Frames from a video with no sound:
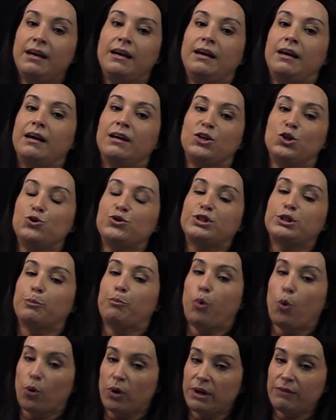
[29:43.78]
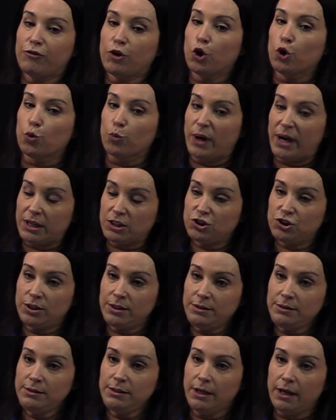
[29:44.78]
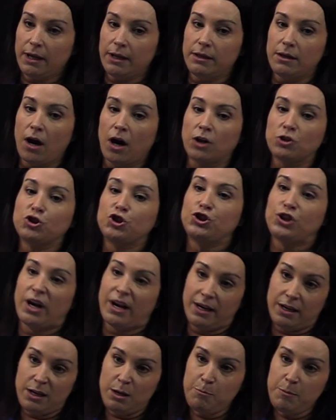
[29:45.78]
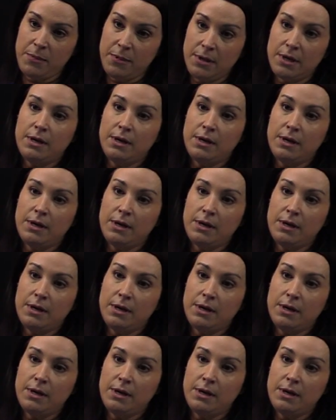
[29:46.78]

use supportive correction and not shame.